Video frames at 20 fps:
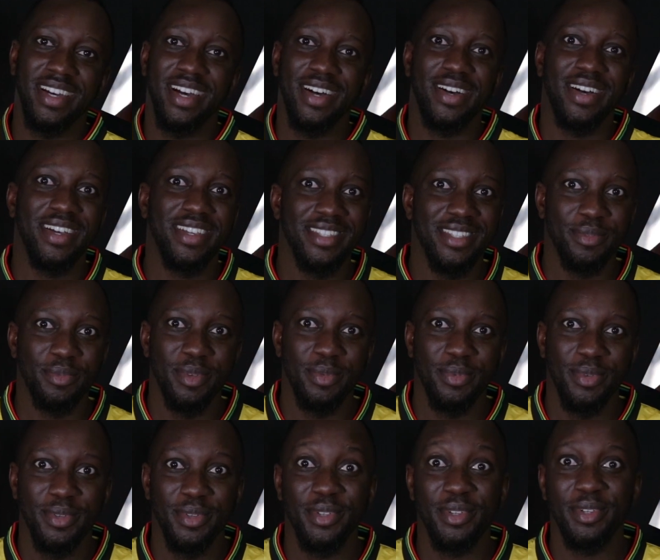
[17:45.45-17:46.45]
Our Hausa
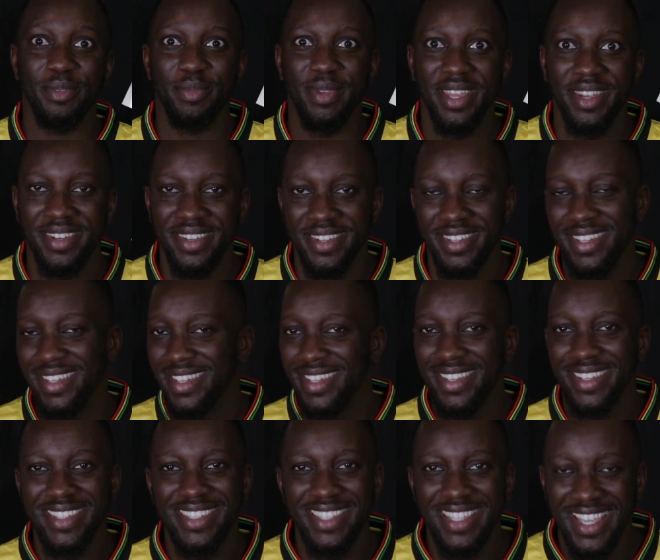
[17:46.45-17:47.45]
people cook better
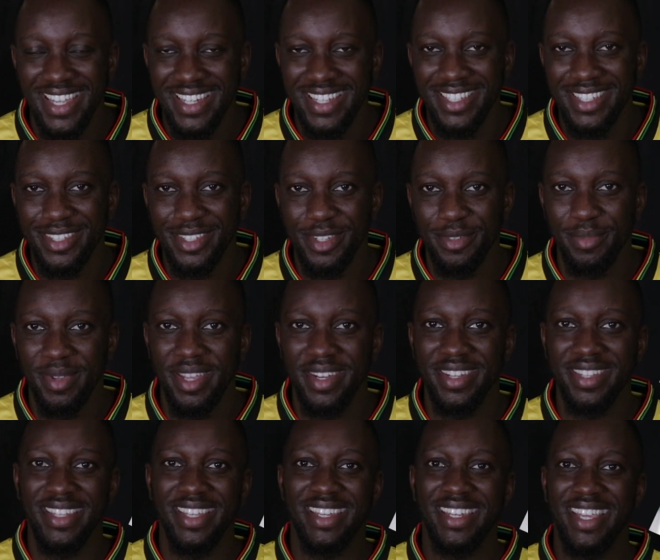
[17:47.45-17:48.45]
because Kenyans cook
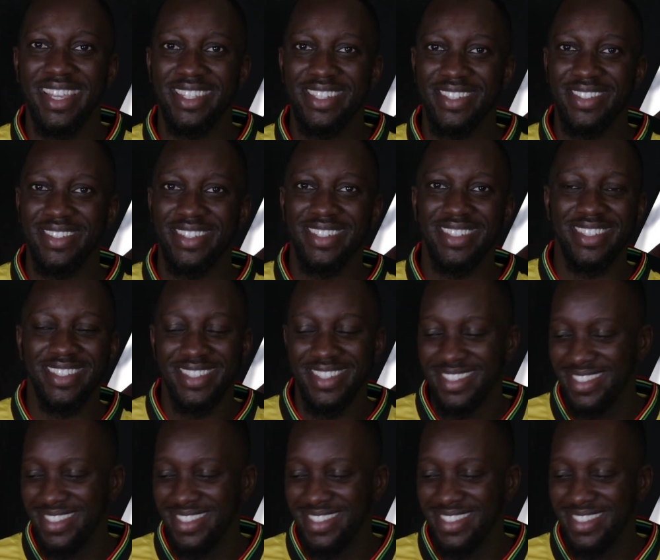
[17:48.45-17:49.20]
better than Nigerians,